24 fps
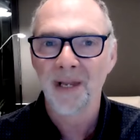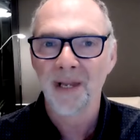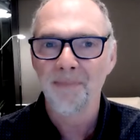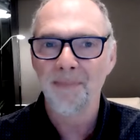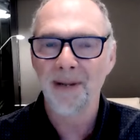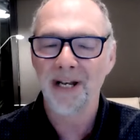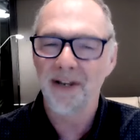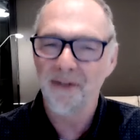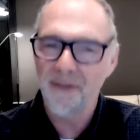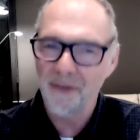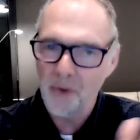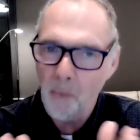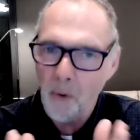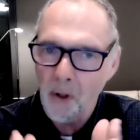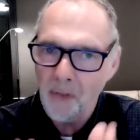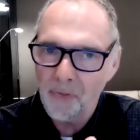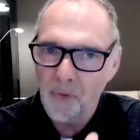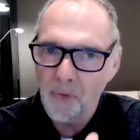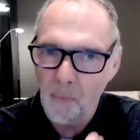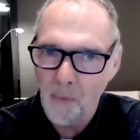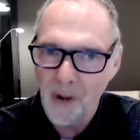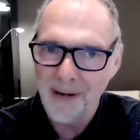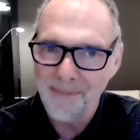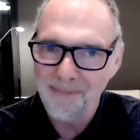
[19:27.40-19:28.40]
But if you want
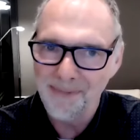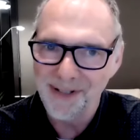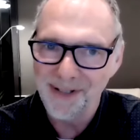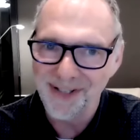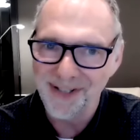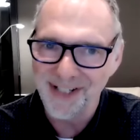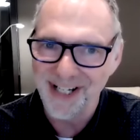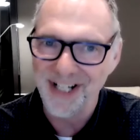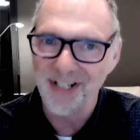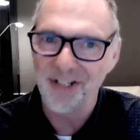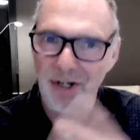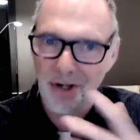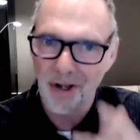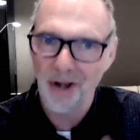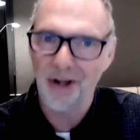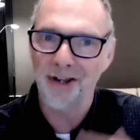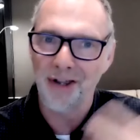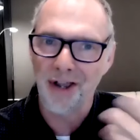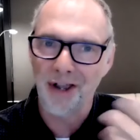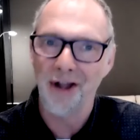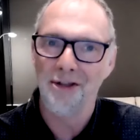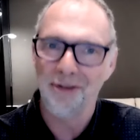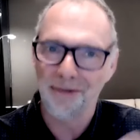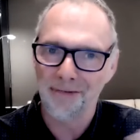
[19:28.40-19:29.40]
the 1%, you've got
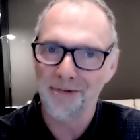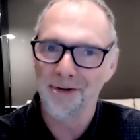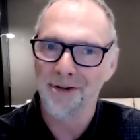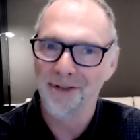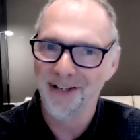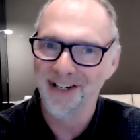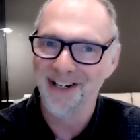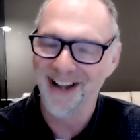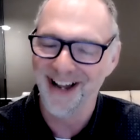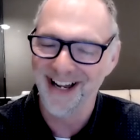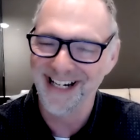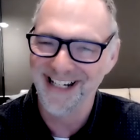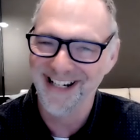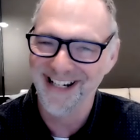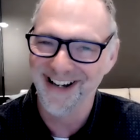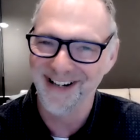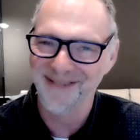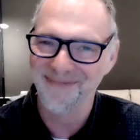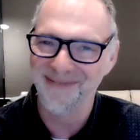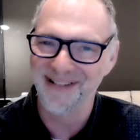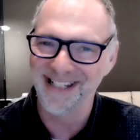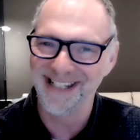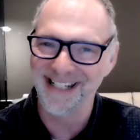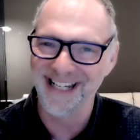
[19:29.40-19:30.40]
to go through the
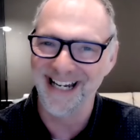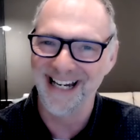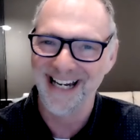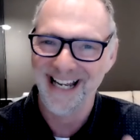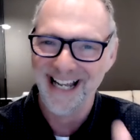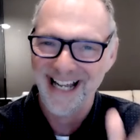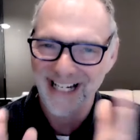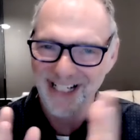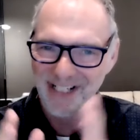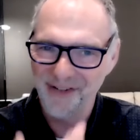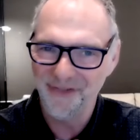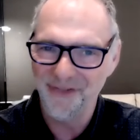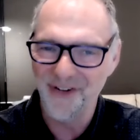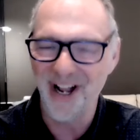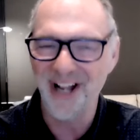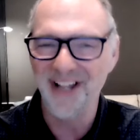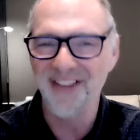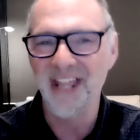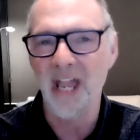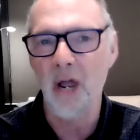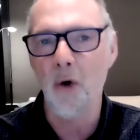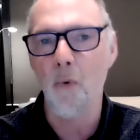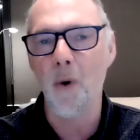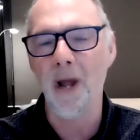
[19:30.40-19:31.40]
99% to find
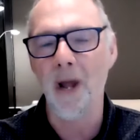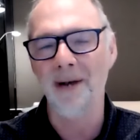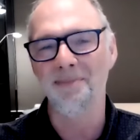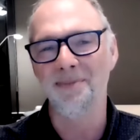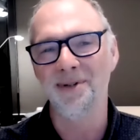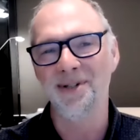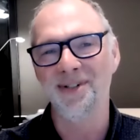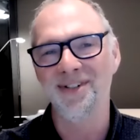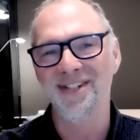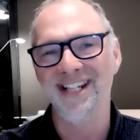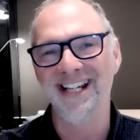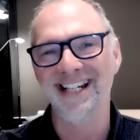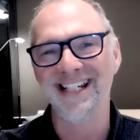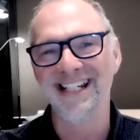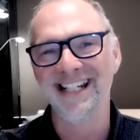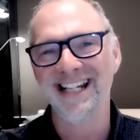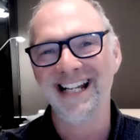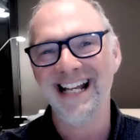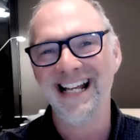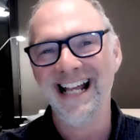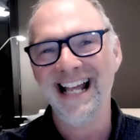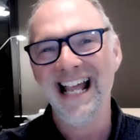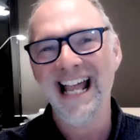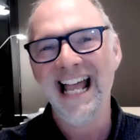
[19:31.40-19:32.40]
that 1%.
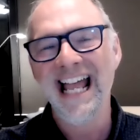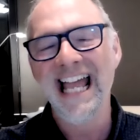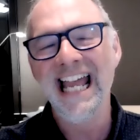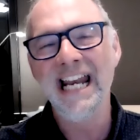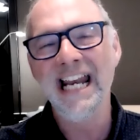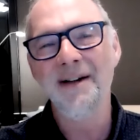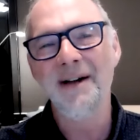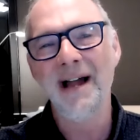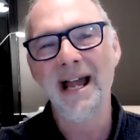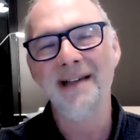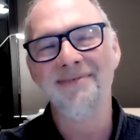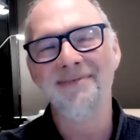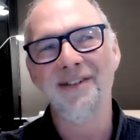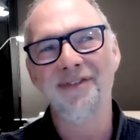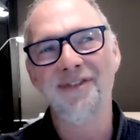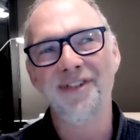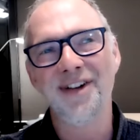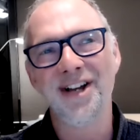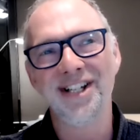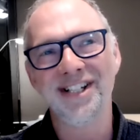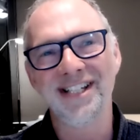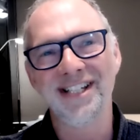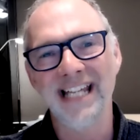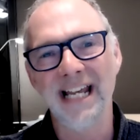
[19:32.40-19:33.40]
Anyway, the
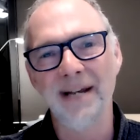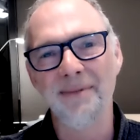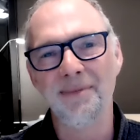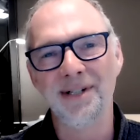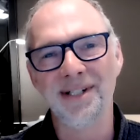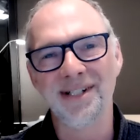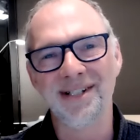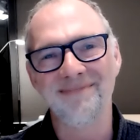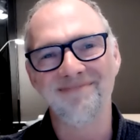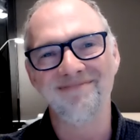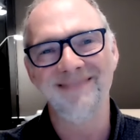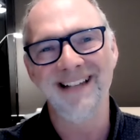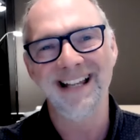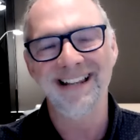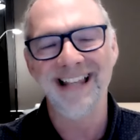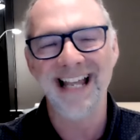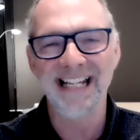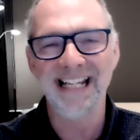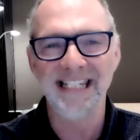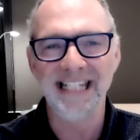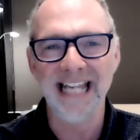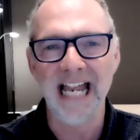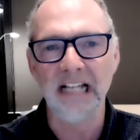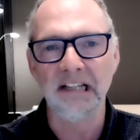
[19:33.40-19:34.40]
first team was, they
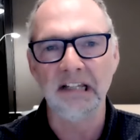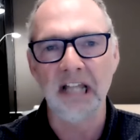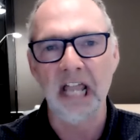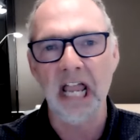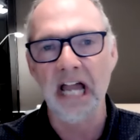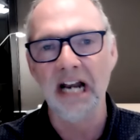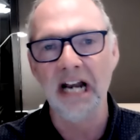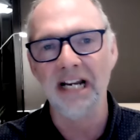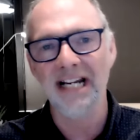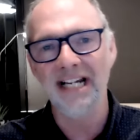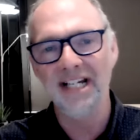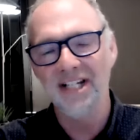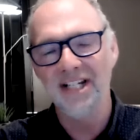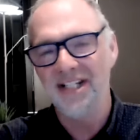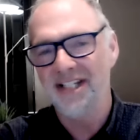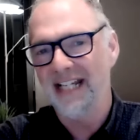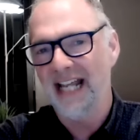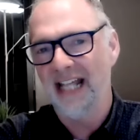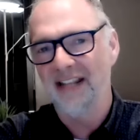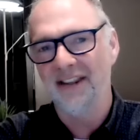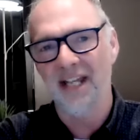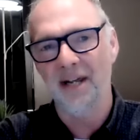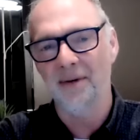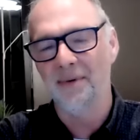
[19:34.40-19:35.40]
sat down and he just
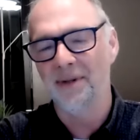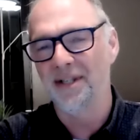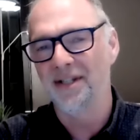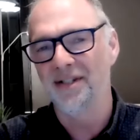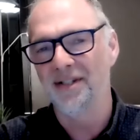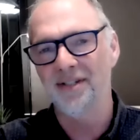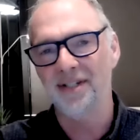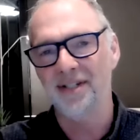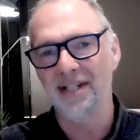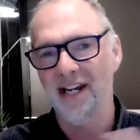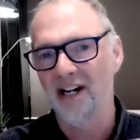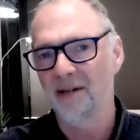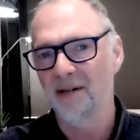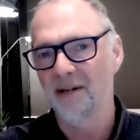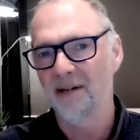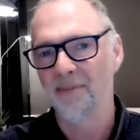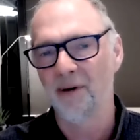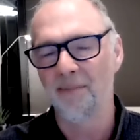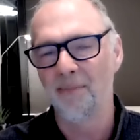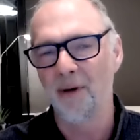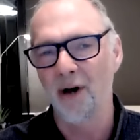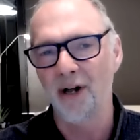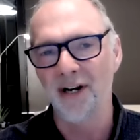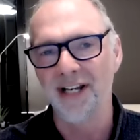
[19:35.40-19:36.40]
sat there with this
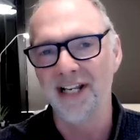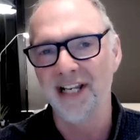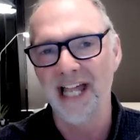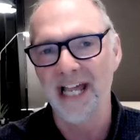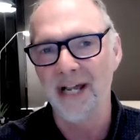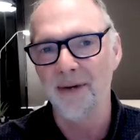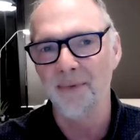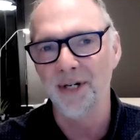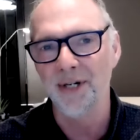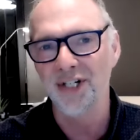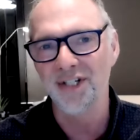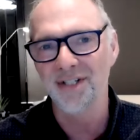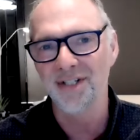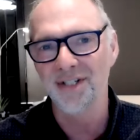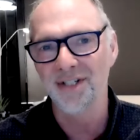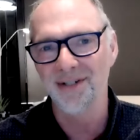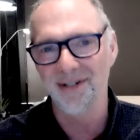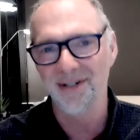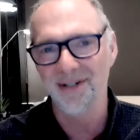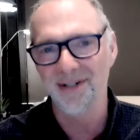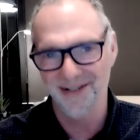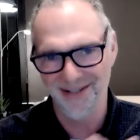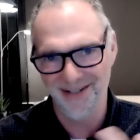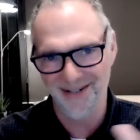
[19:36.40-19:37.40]
terrible body language.
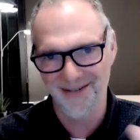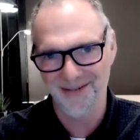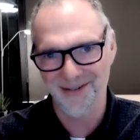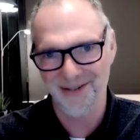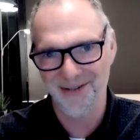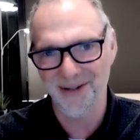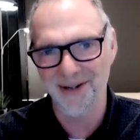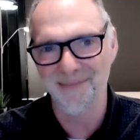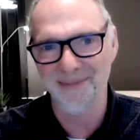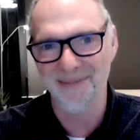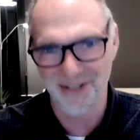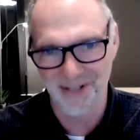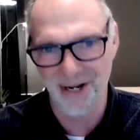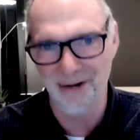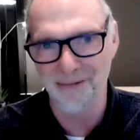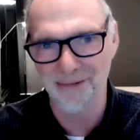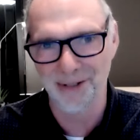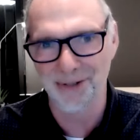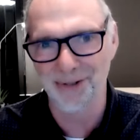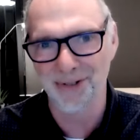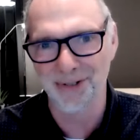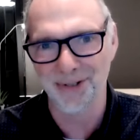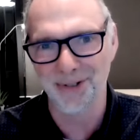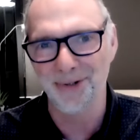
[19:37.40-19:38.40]
You know, talking about a
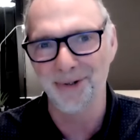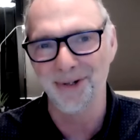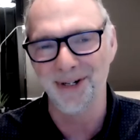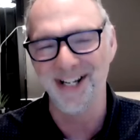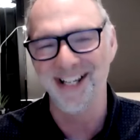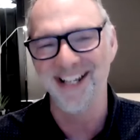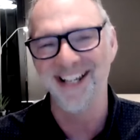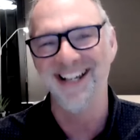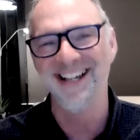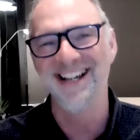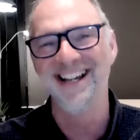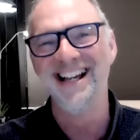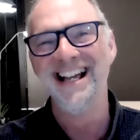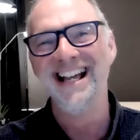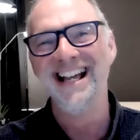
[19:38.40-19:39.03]
real story here.